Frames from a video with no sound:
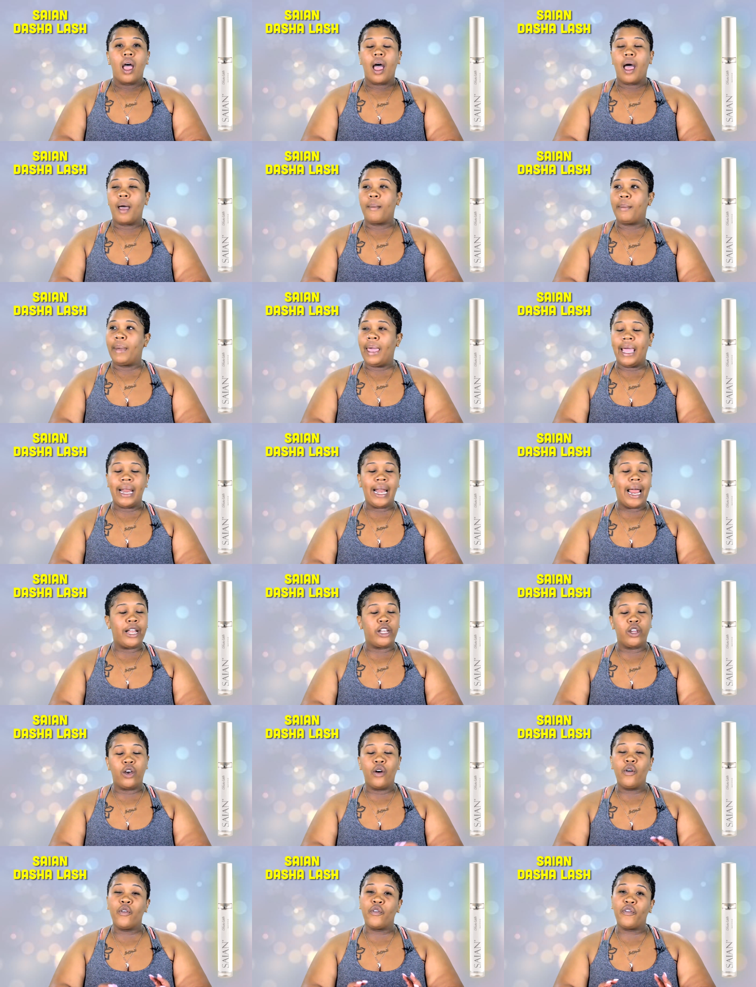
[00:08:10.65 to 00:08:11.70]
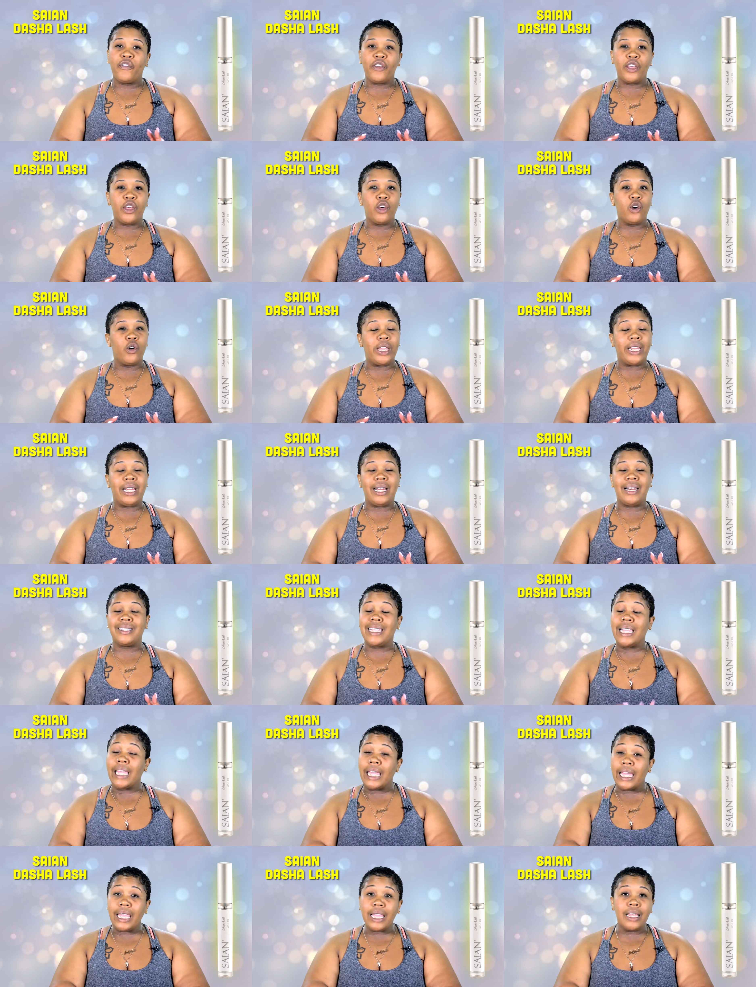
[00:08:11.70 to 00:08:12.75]
And I don't feel any
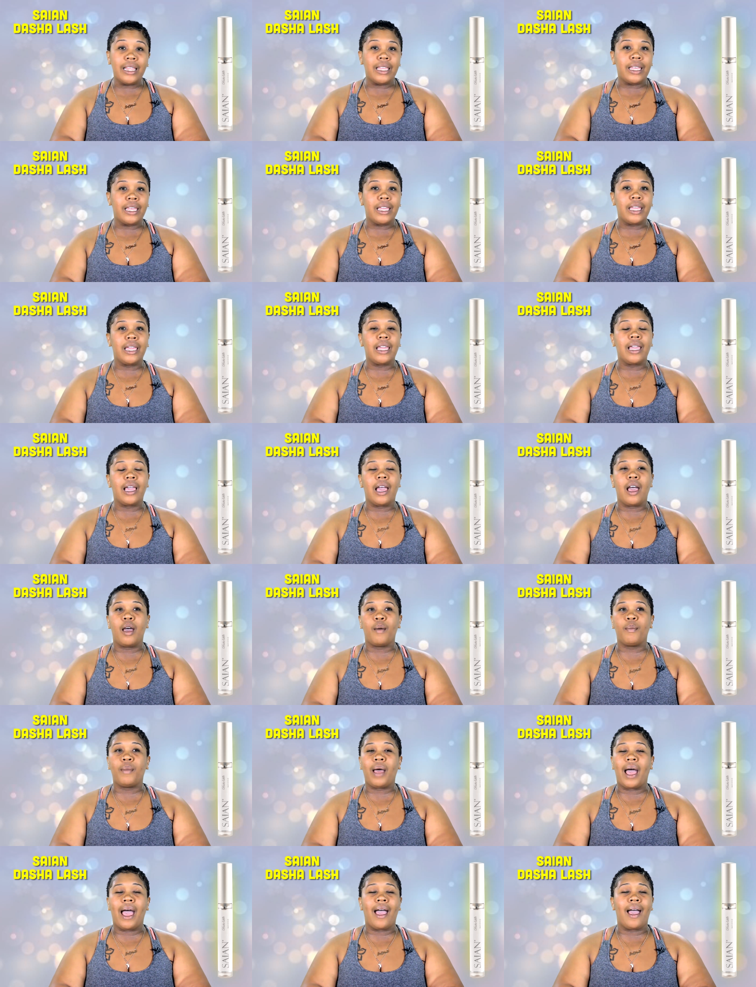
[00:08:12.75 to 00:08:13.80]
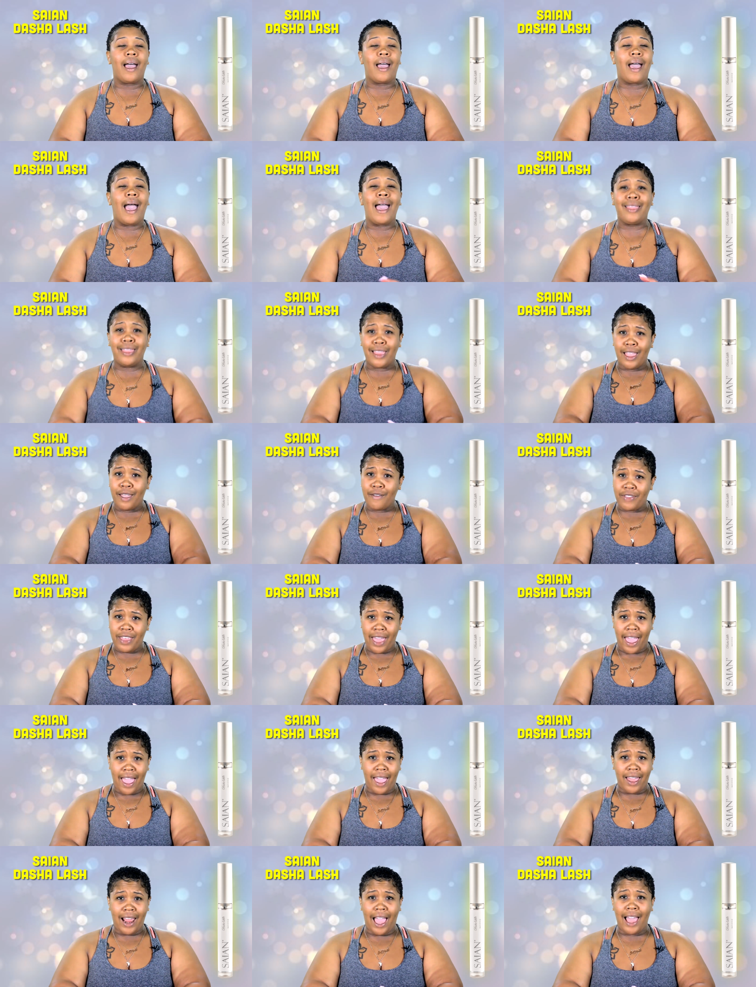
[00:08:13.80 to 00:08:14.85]
tingling. I love
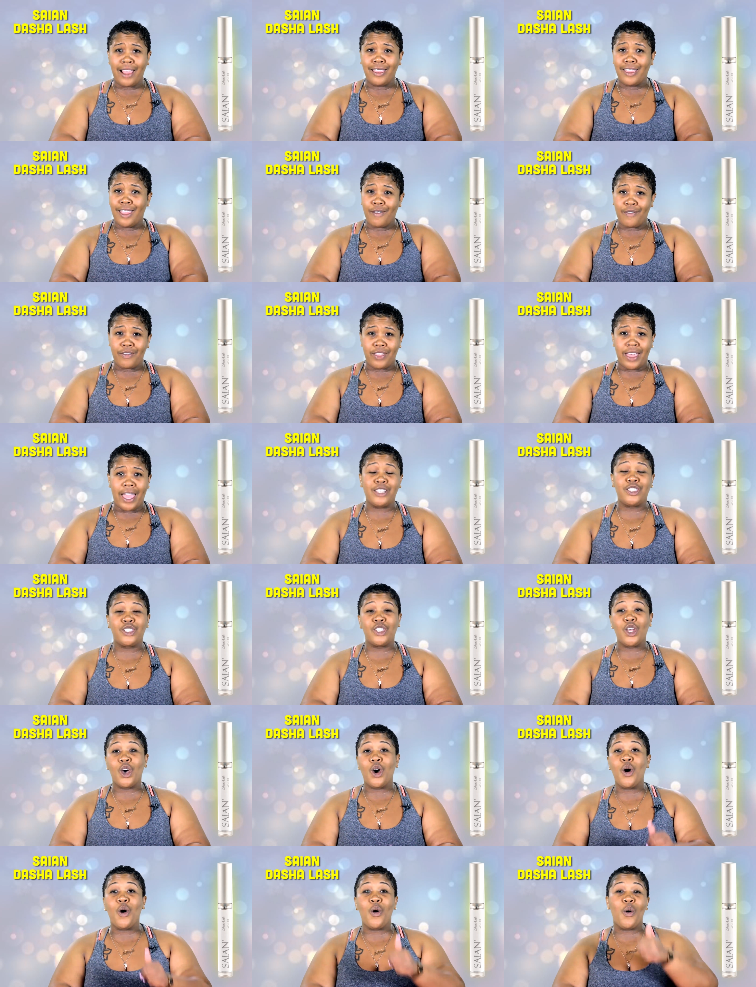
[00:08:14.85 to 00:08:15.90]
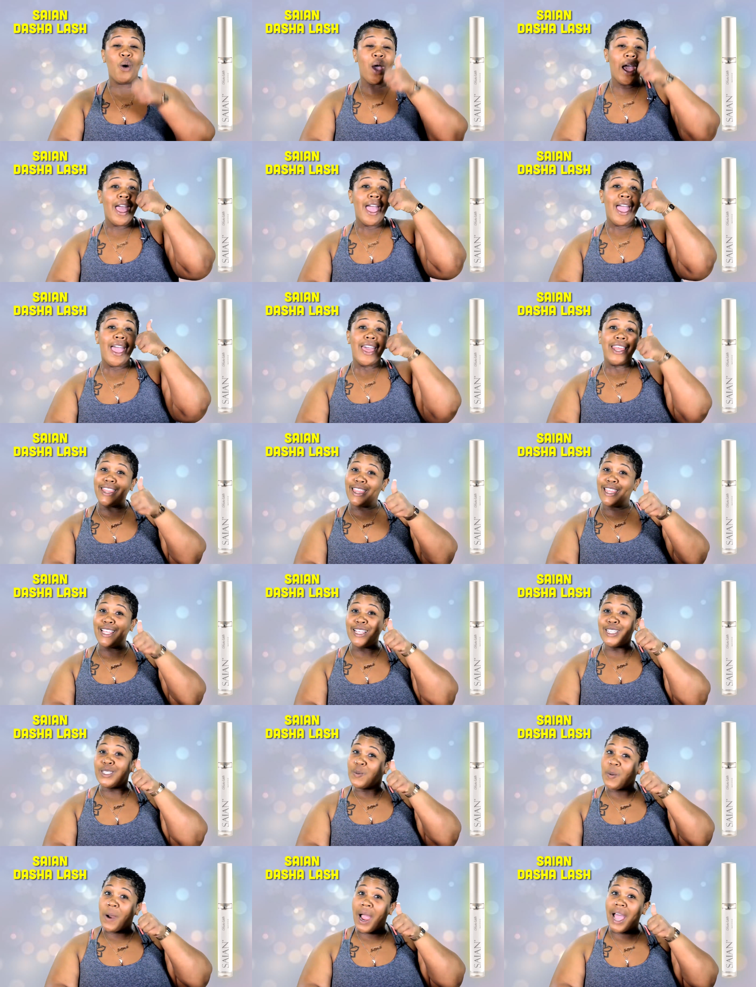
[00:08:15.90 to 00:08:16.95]
that. I love that. So
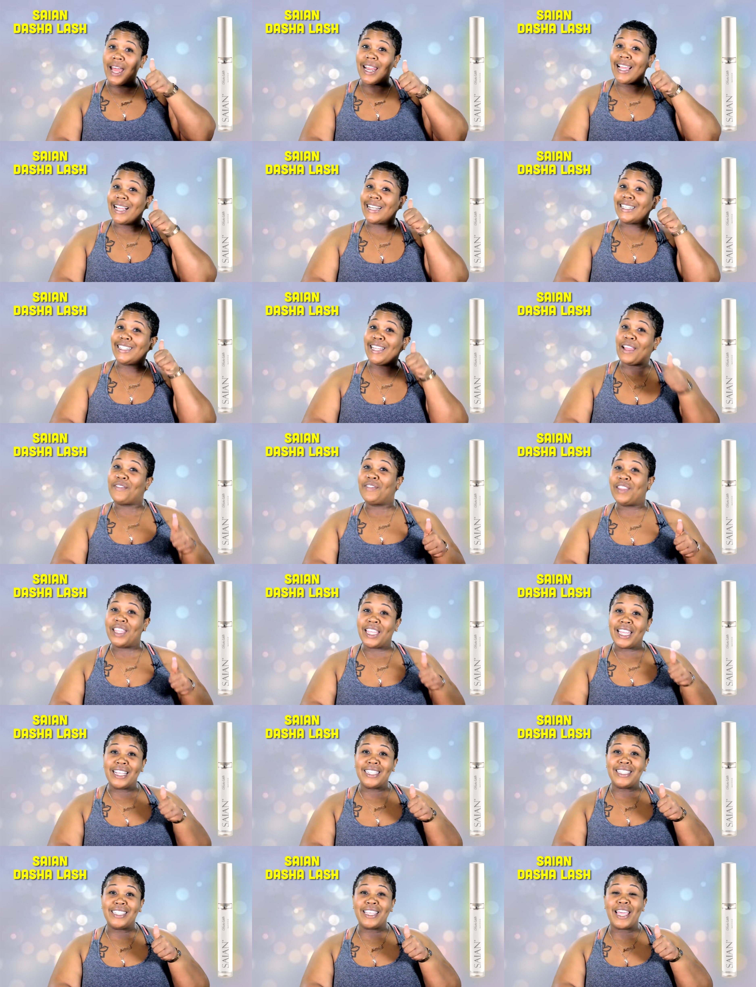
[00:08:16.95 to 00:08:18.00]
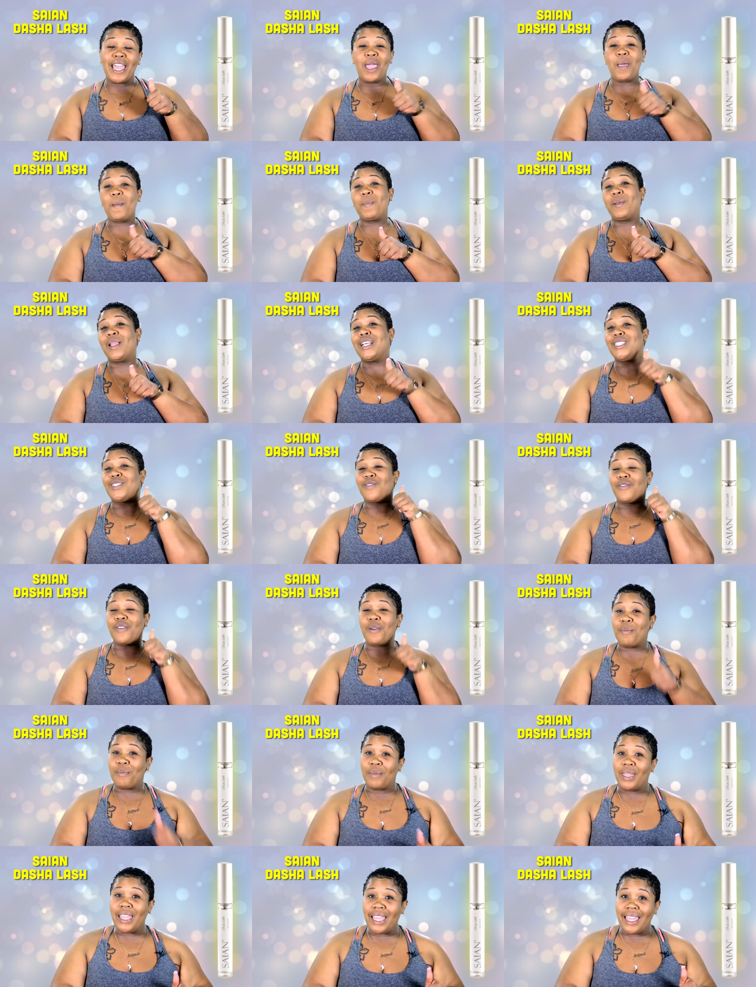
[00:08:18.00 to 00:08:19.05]
this product definitely gets an A+ for
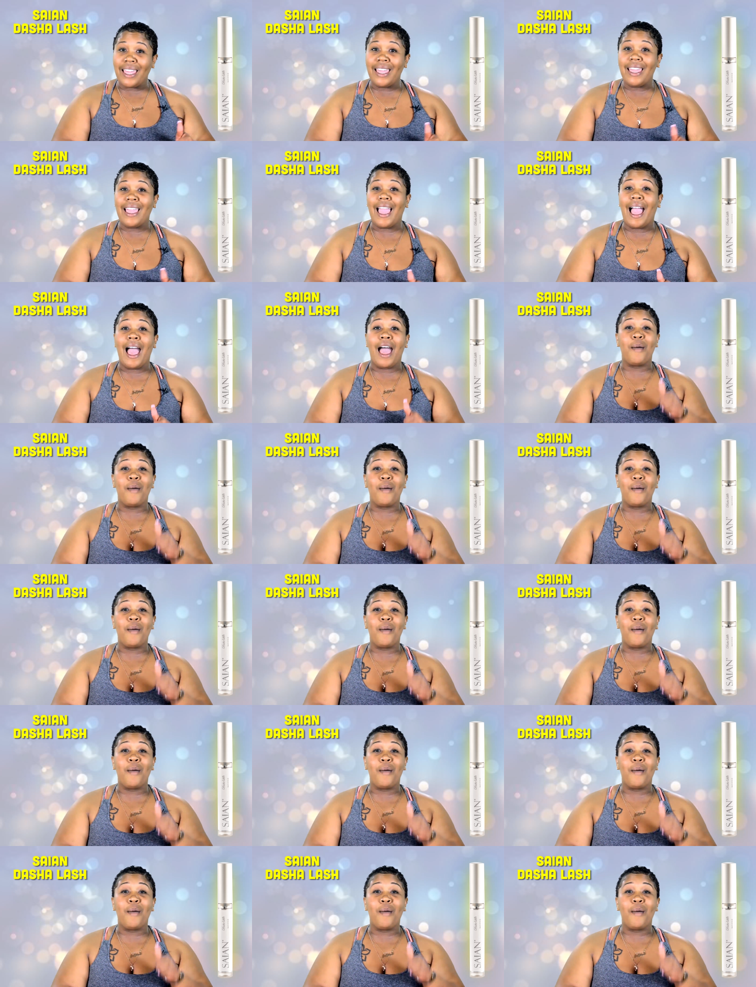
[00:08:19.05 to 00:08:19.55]
me.